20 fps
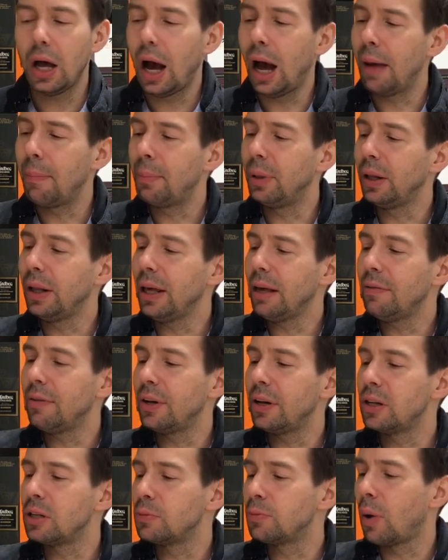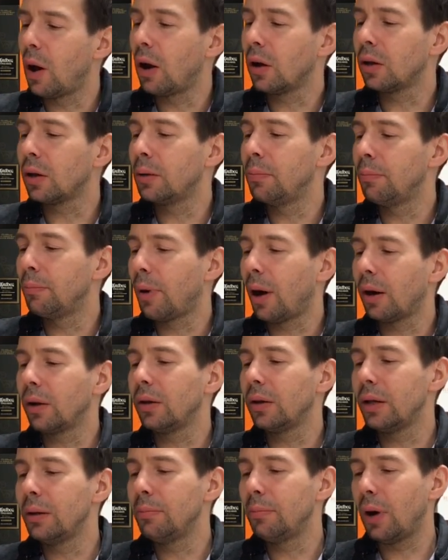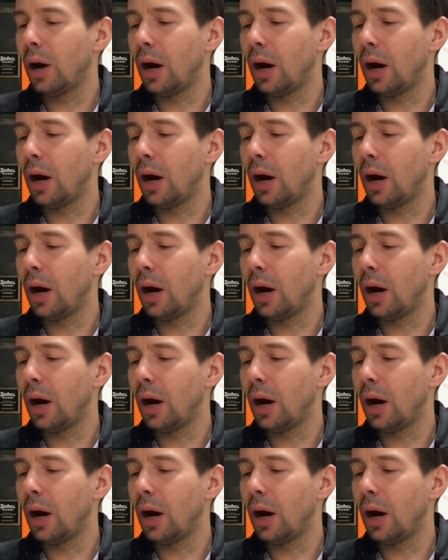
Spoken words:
I believe it is bottled in